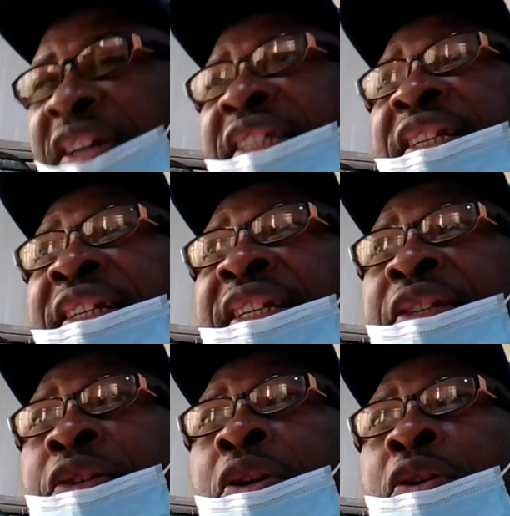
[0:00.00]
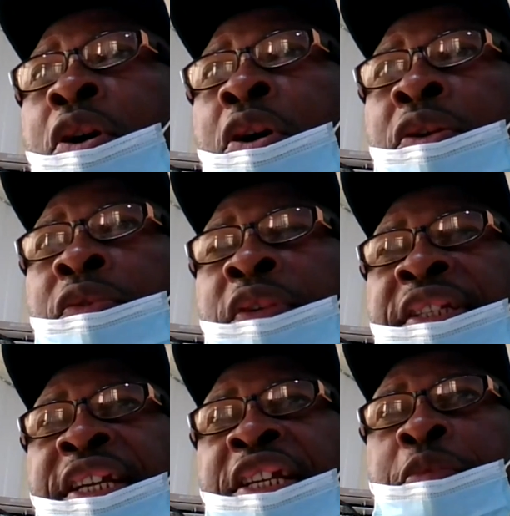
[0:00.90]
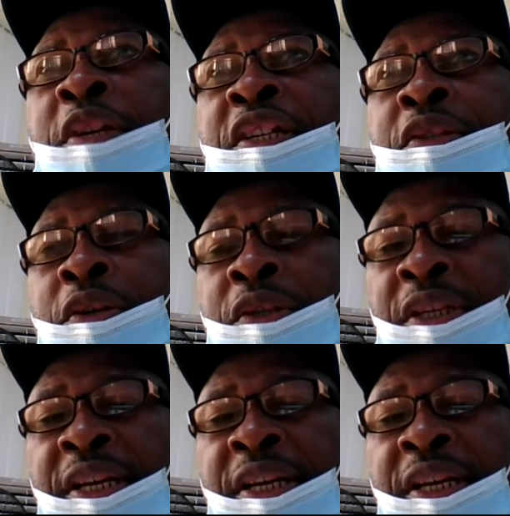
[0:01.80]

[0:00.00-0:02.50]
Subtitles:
facilitation on research method